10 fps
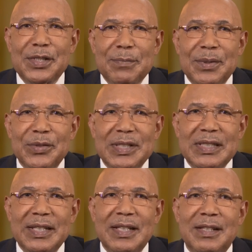spirit,
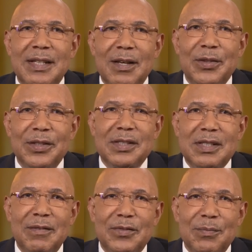and allow
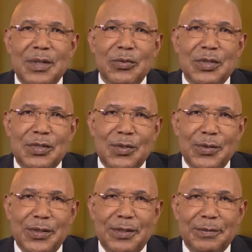yourself to be restored.